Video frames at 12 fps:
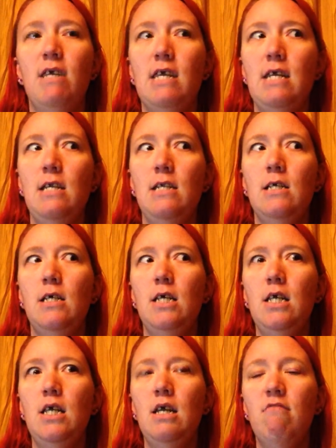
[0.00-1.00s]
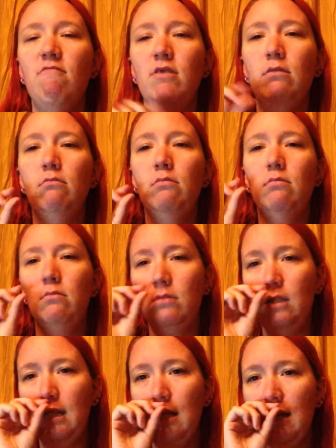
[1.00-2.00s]
If you can't tell me, have a
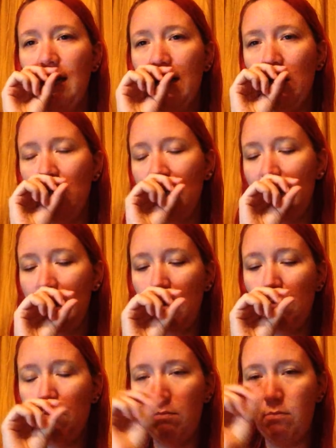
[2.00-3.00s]
little itty